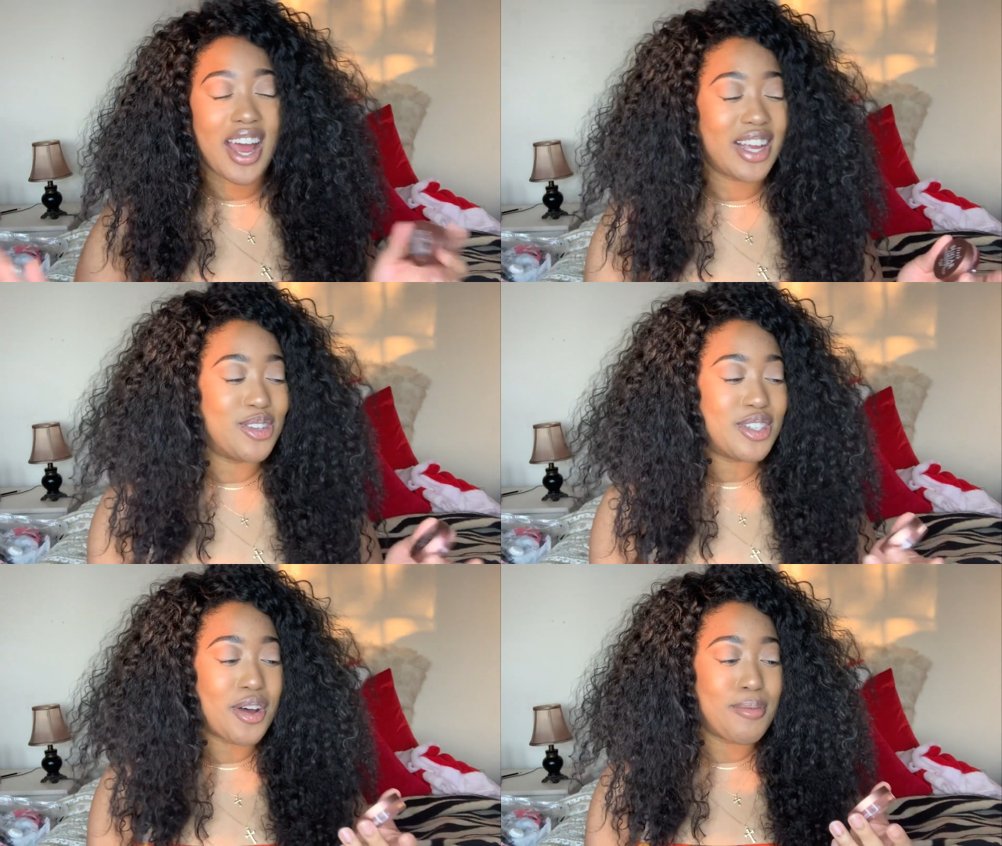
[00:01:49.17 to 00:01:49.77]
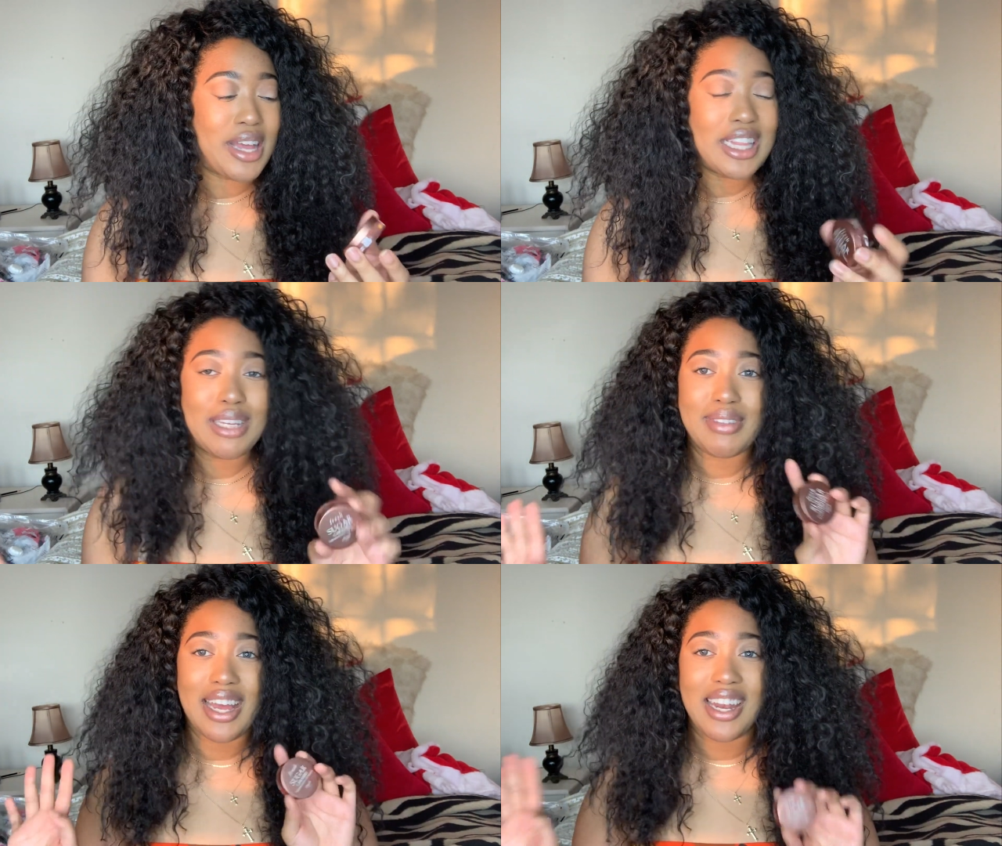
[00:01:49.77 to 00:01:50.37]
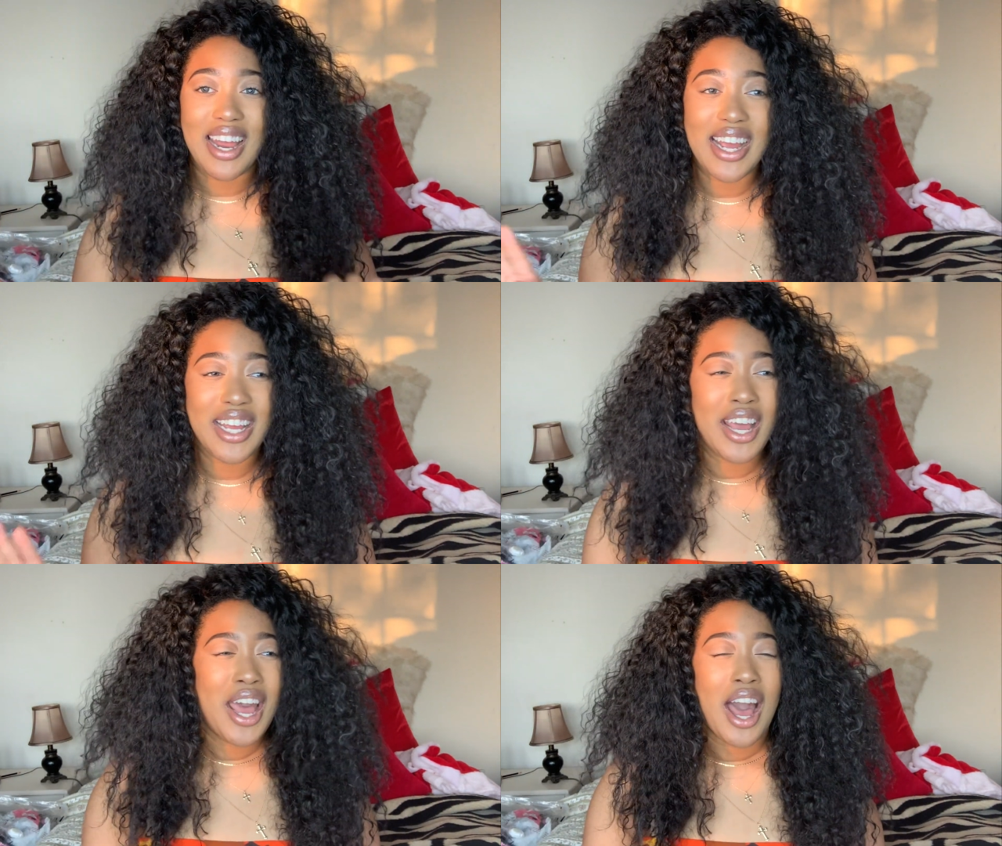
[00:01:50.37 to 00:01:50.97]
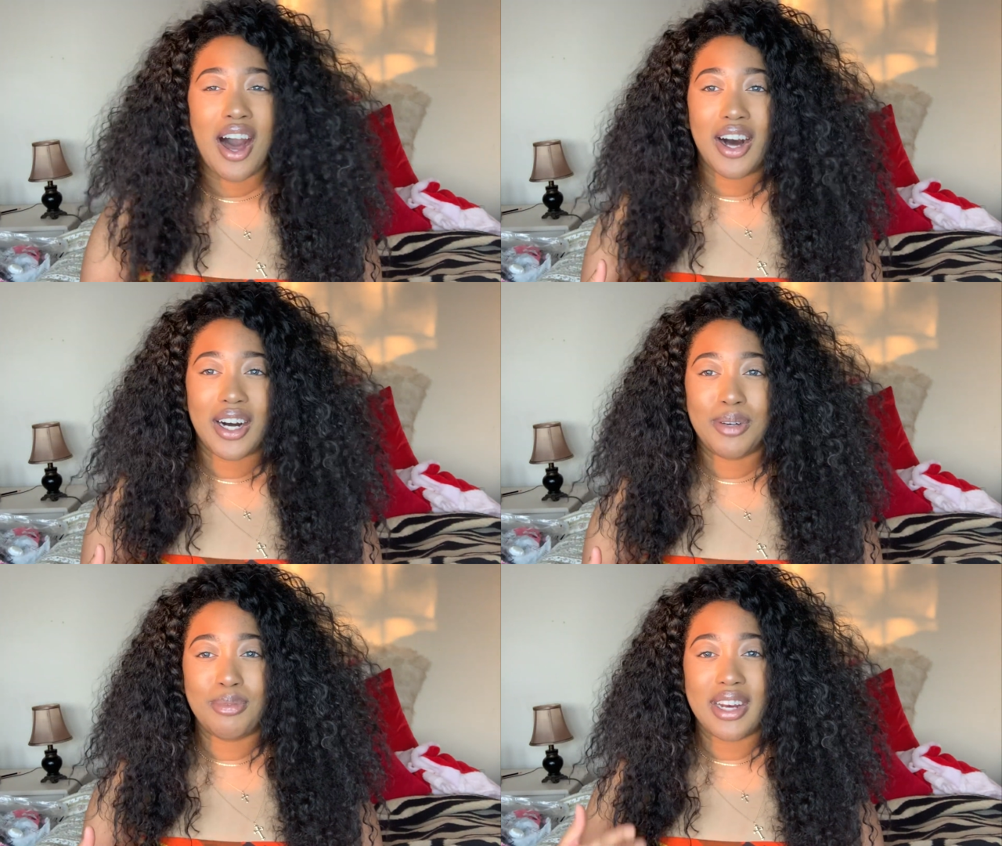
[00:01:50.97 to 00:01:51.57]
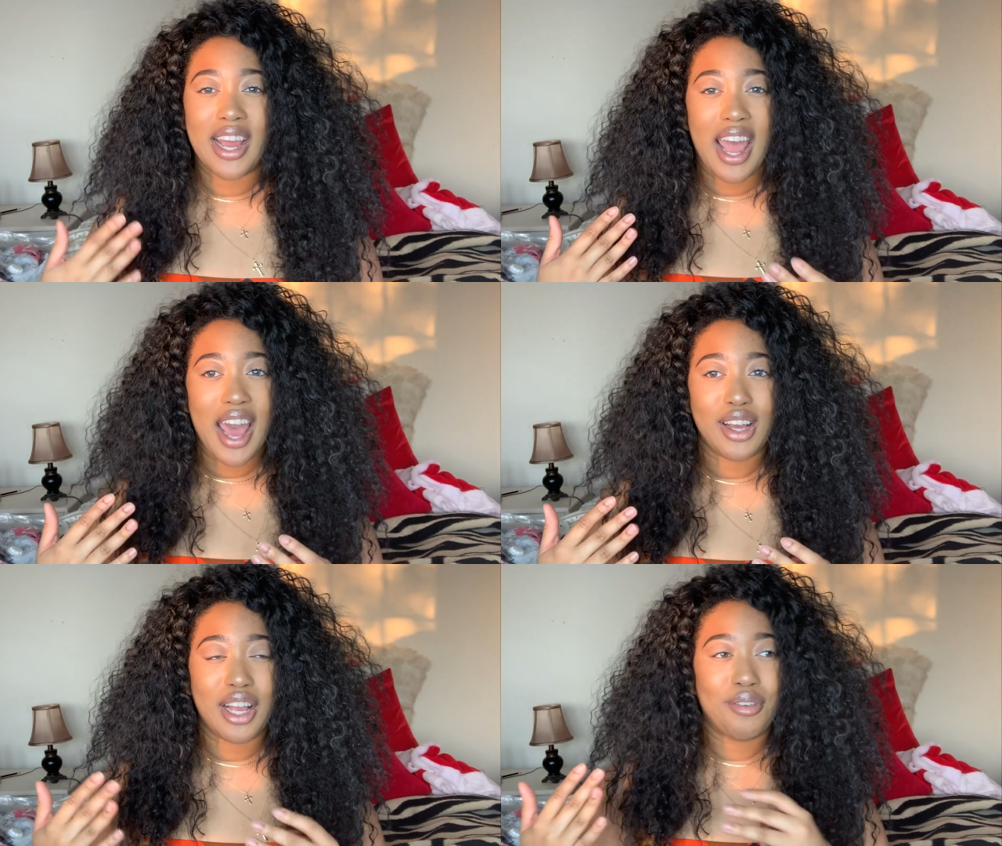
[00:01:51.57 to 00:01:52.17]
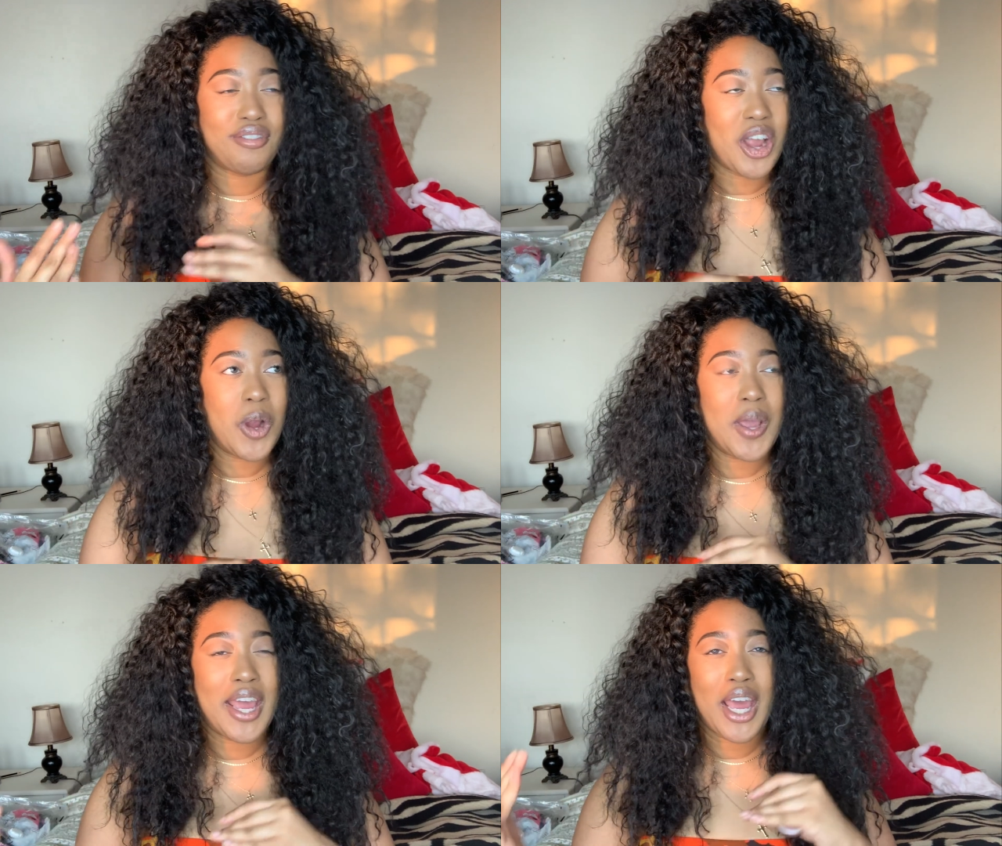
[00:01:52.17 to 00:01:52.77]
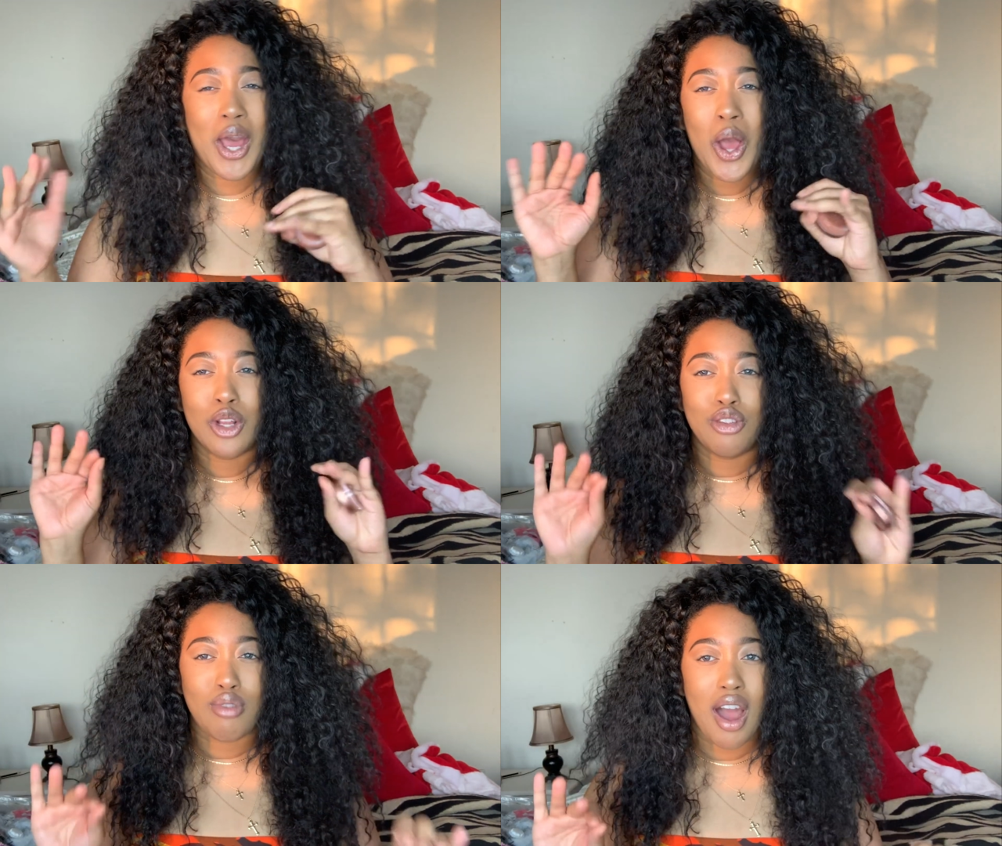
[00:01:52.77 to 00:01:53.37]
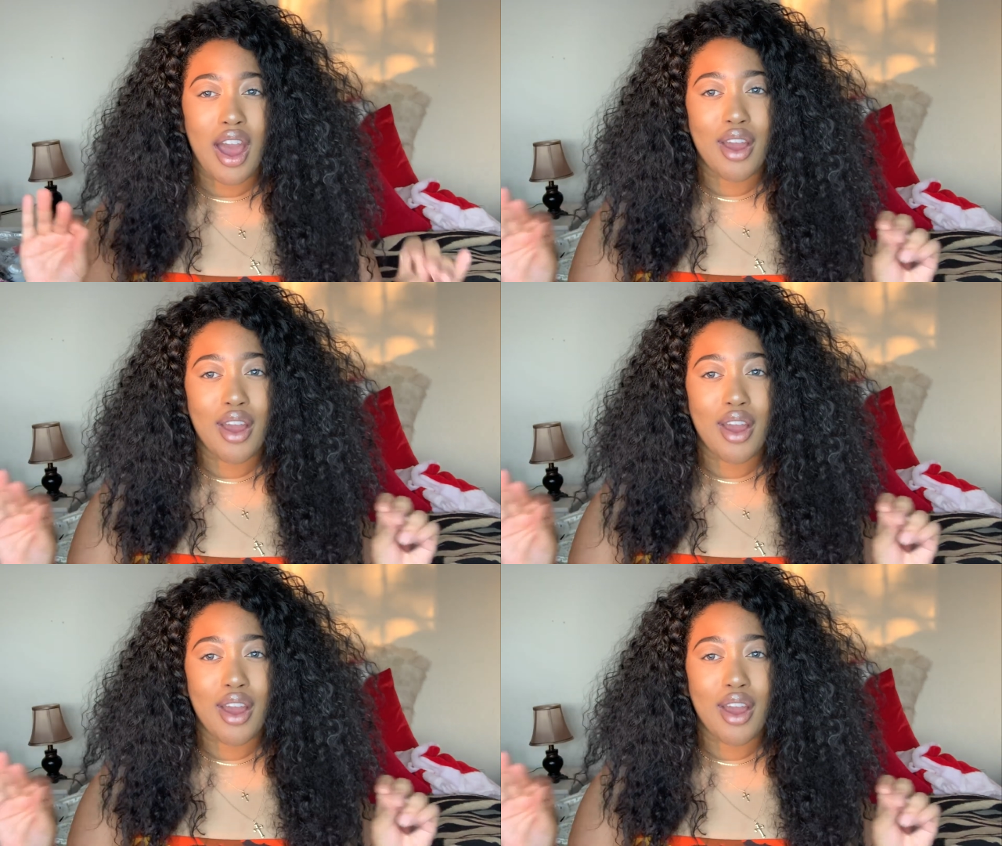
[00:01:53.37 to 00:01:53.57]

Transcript: I use it on my lips at night when I had like very dry,